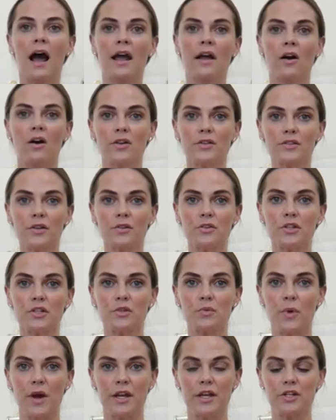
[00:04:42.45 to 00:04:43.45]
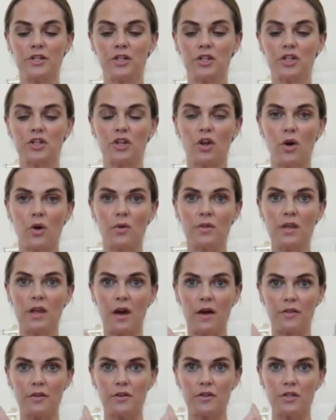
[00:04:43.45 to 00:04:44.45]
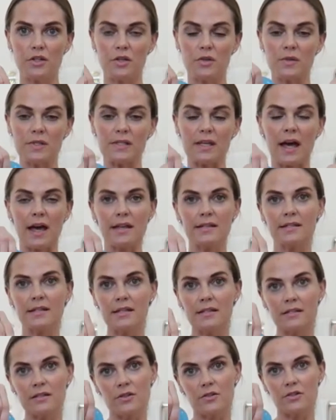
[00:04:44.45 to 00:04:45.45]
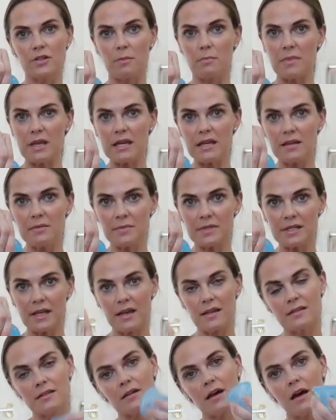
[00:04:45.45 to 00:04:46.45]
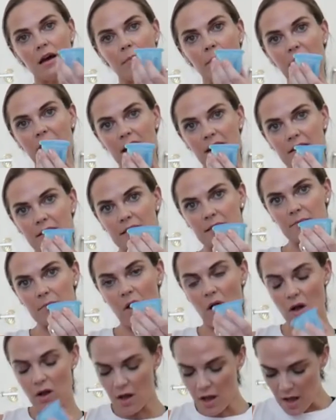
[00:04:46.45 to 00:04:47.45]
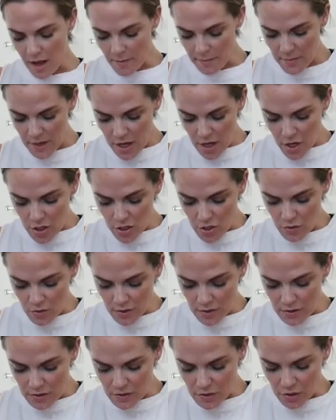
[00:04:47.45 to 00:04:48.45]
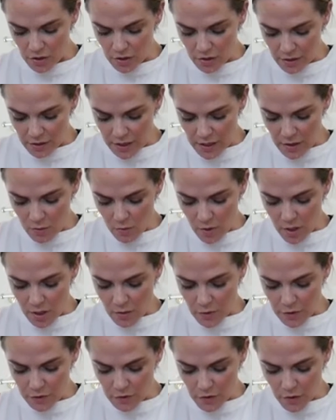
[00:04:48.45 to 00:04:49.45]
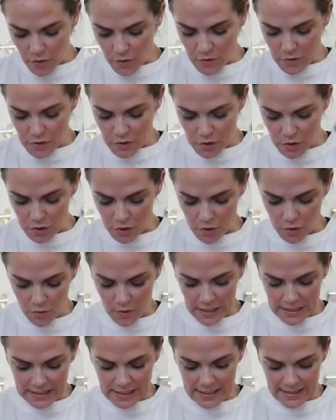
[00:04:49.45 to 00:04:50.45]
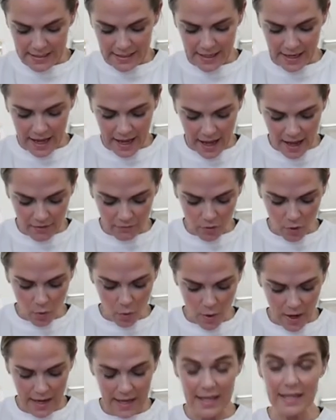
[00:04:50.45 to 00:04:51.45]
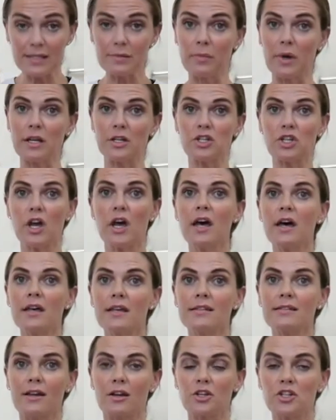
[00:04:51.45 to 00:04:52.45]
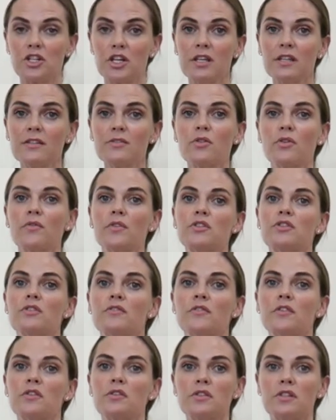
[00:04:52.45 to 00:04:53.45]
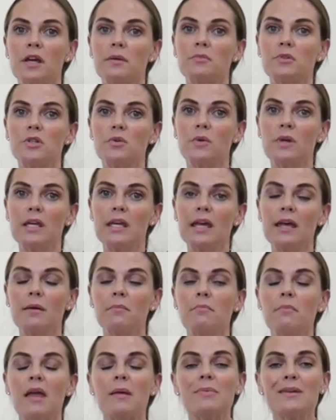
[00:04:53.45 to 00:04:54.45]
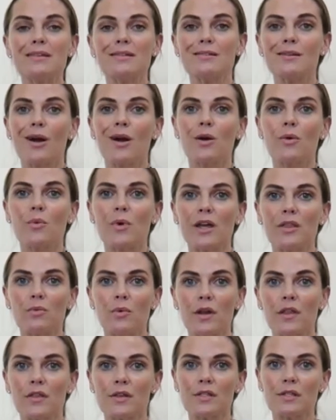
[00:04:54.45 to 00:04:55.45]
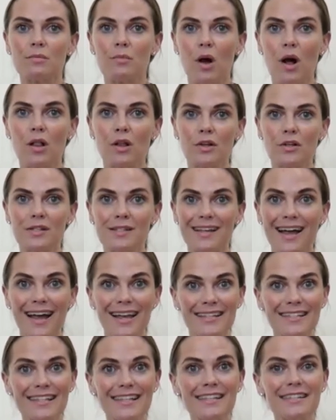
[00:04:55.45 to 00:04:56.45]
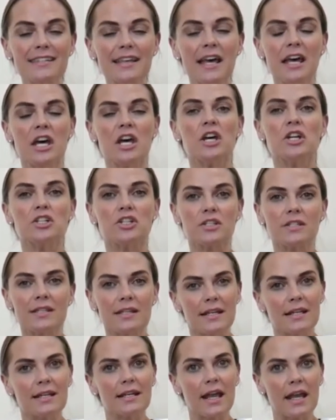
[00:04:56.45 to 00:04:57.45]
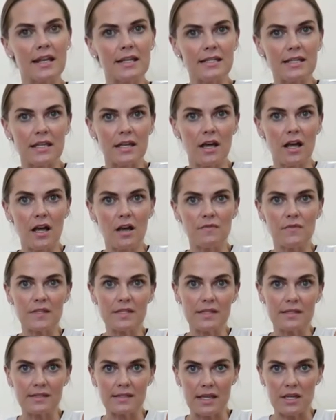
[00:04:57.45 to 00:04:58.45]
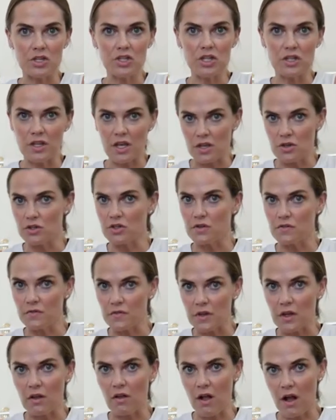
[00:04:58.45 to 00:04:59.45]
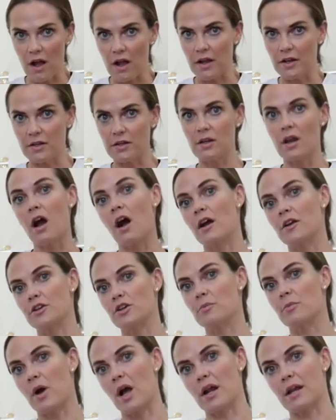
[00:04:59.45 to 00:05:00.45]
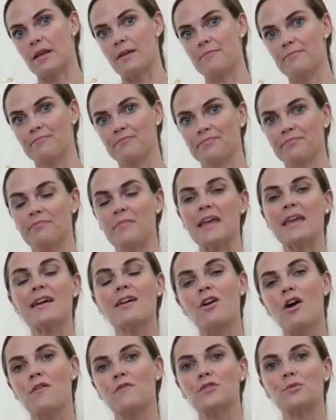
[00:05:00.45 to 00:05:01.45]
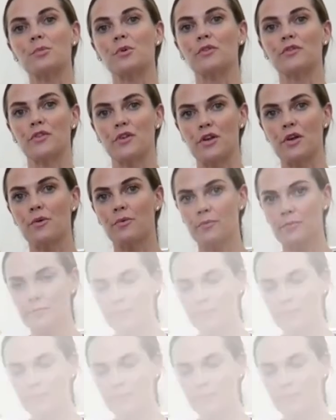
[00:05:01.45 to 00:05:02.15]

I also just wanted to show the other 2 sizes. There's a medium-sized cup and a small cup. You can certainly work with those 2. It doesn't have quite as much suction. So if it's your first time doing it, maybe start with one of the smaller sizes just to get an idea of the sensation that you should feel on your body. Make it comfortable for you.